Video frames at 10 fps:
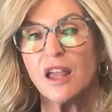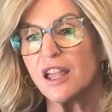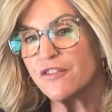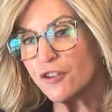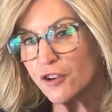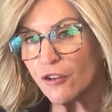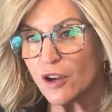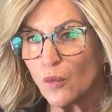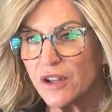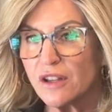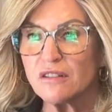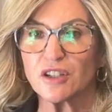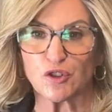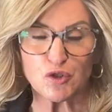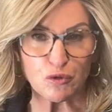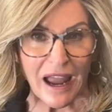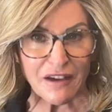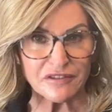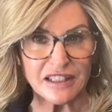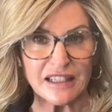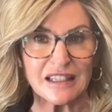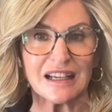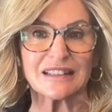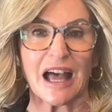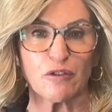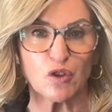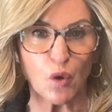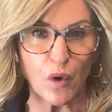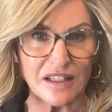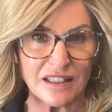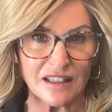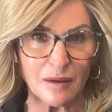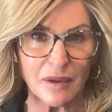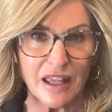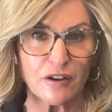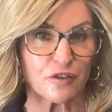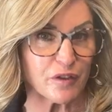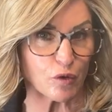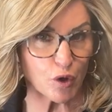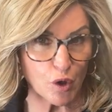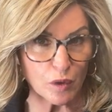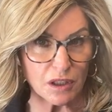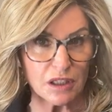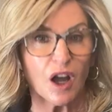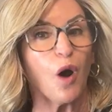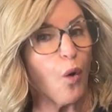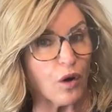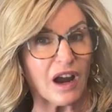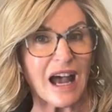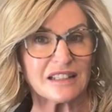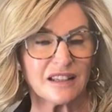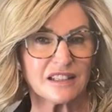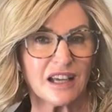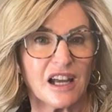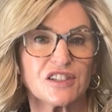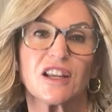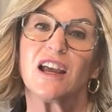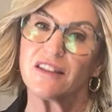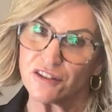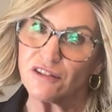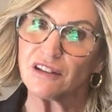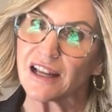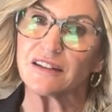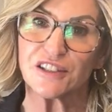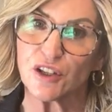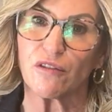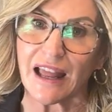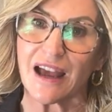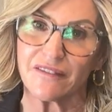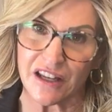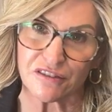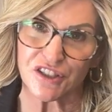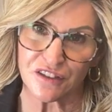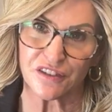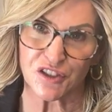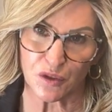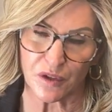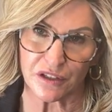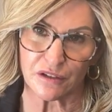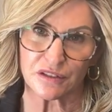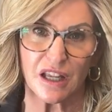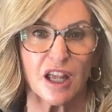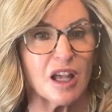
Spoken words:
If your current windows are drafty, allow noise to come in, or feel cool or hot to the touch, then you likely don't have energy efficient windows.